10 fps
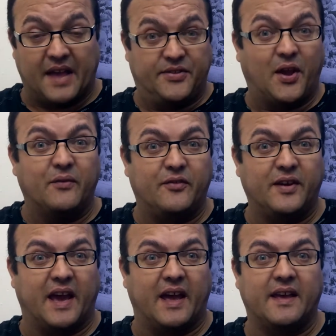And don't
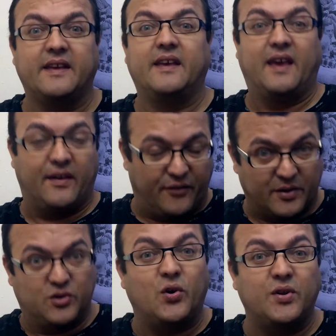forget, if you
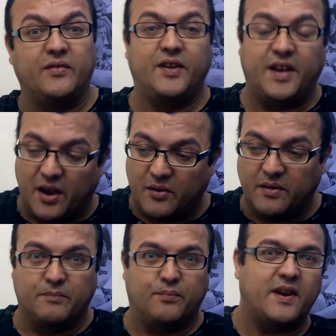enjoyed the video,
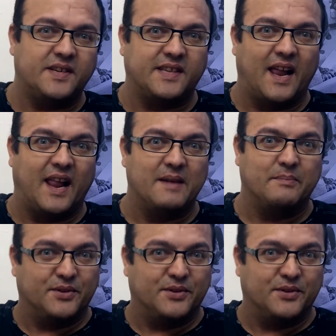press that like